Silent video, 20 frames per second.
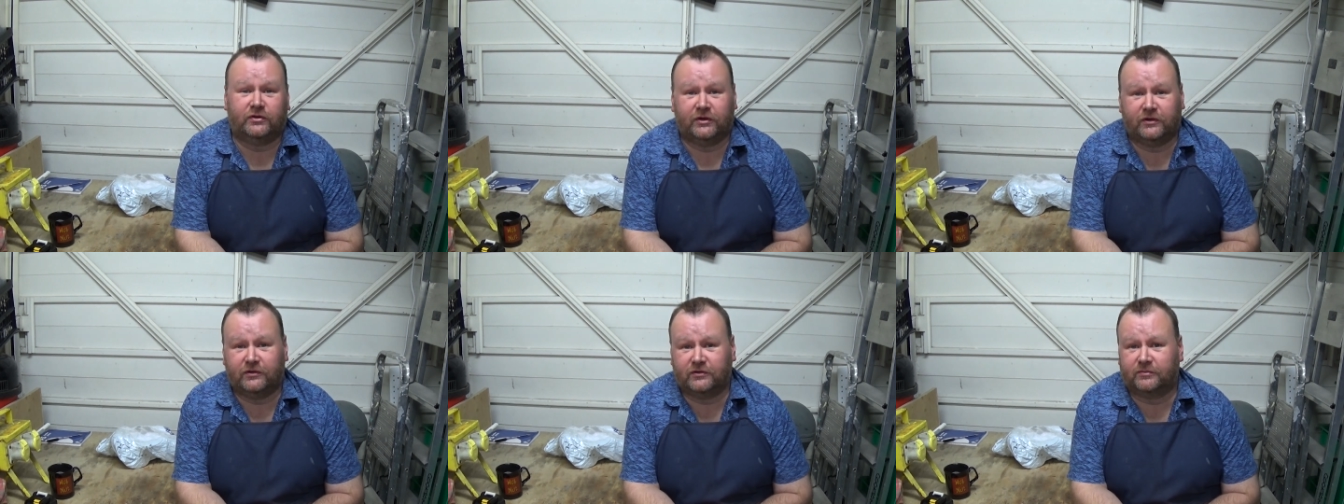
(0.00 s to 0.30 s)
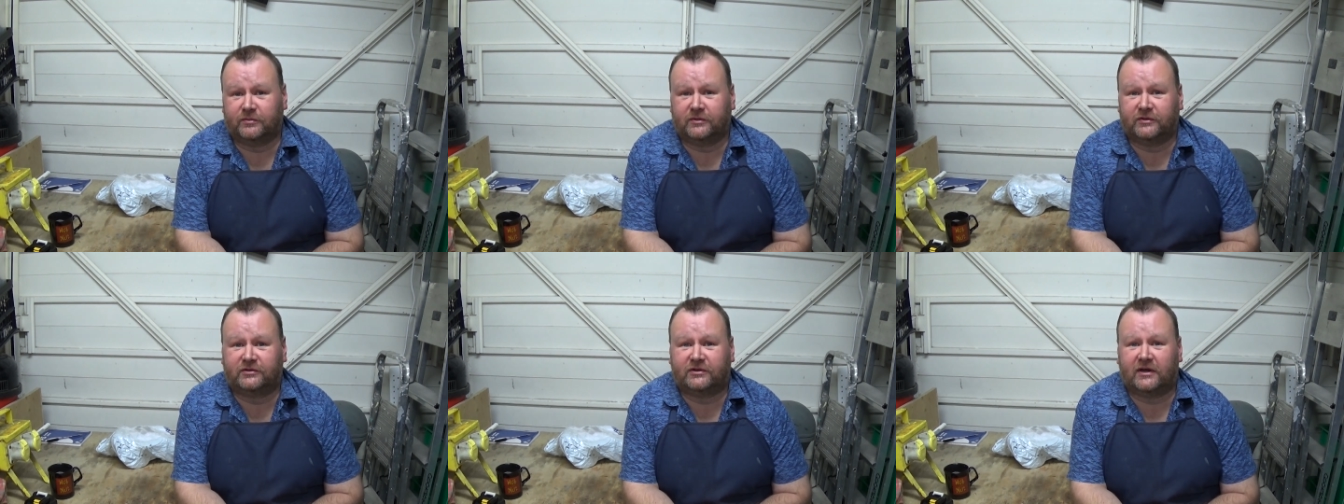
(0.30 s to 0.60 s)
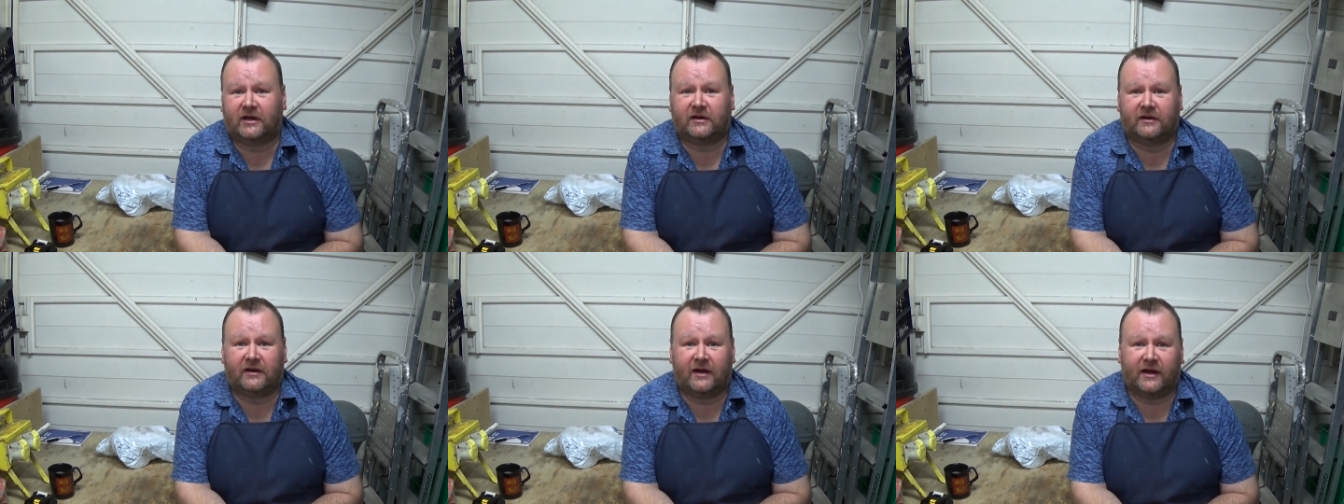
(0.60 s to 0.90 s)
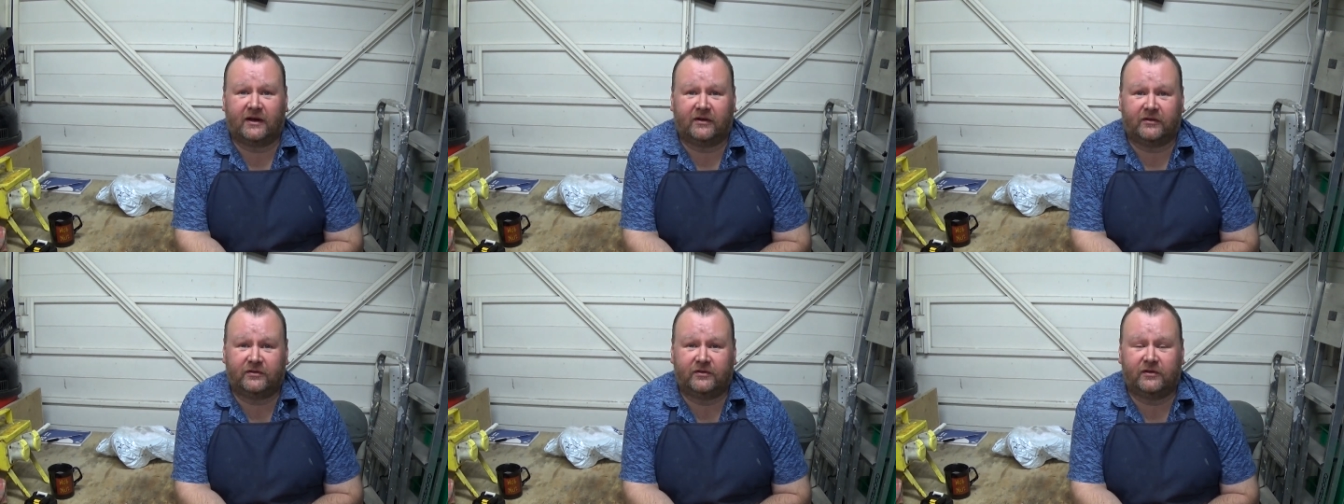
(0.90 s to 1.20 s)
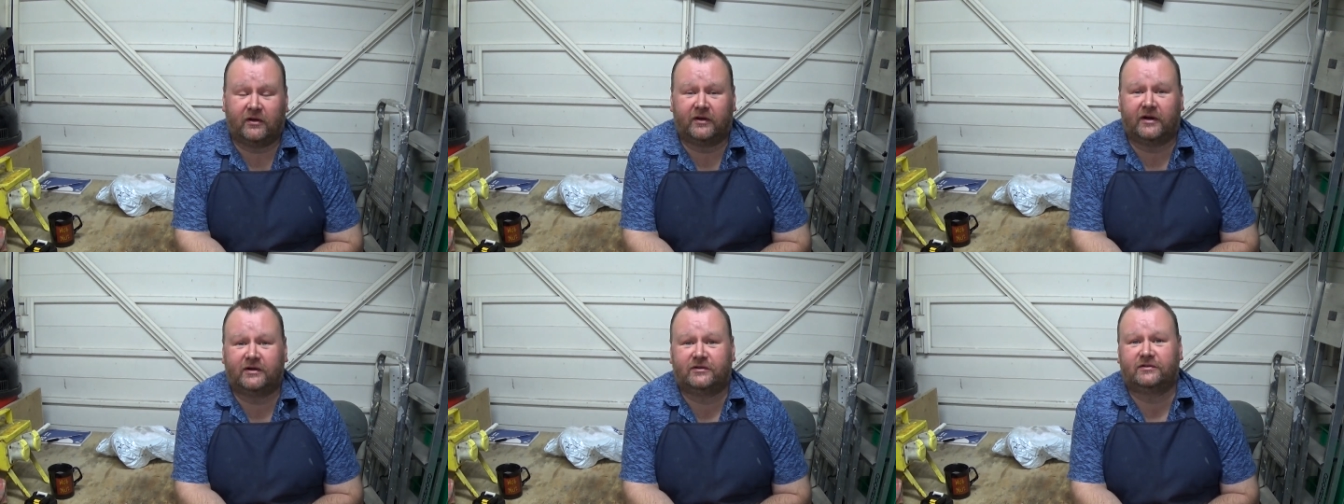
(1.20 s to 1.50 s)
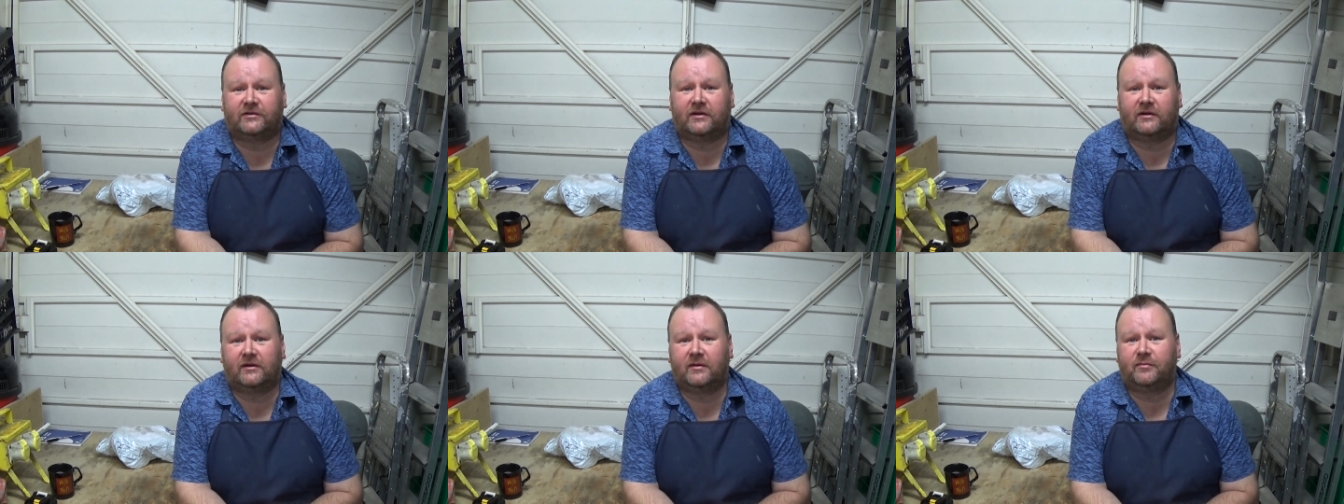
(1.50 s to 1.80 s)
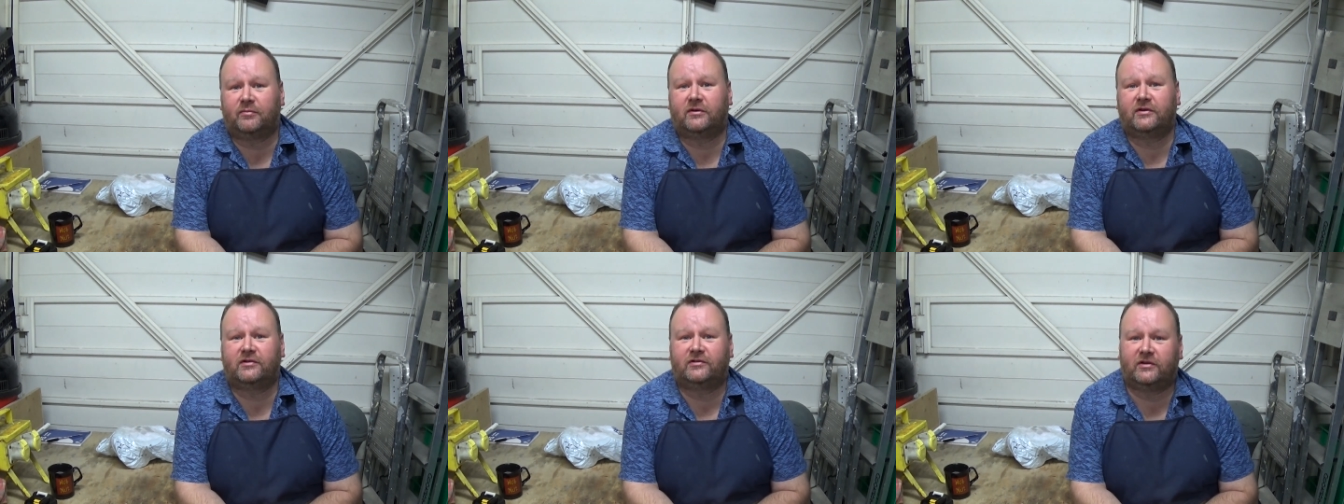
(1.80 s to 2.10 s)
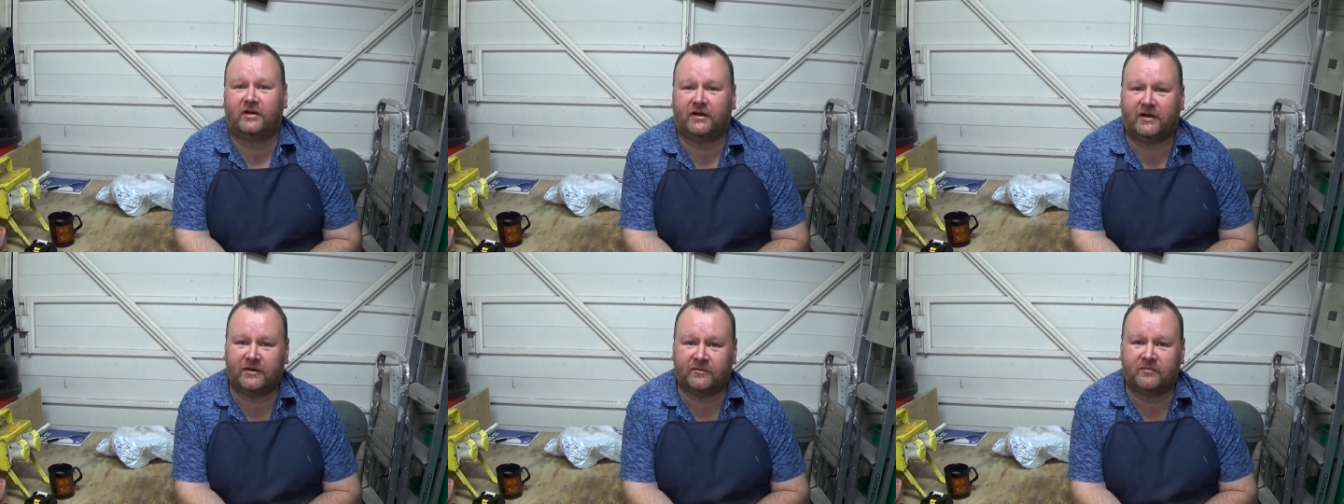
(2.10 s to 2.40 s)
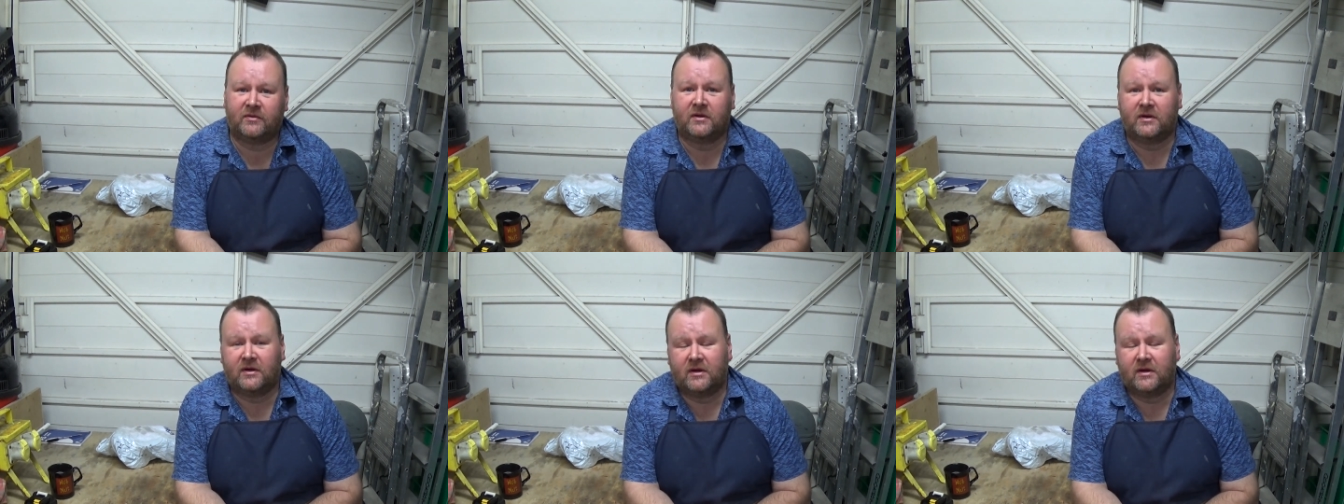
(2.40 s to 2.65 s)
usable second-hand, not necessarily pristine,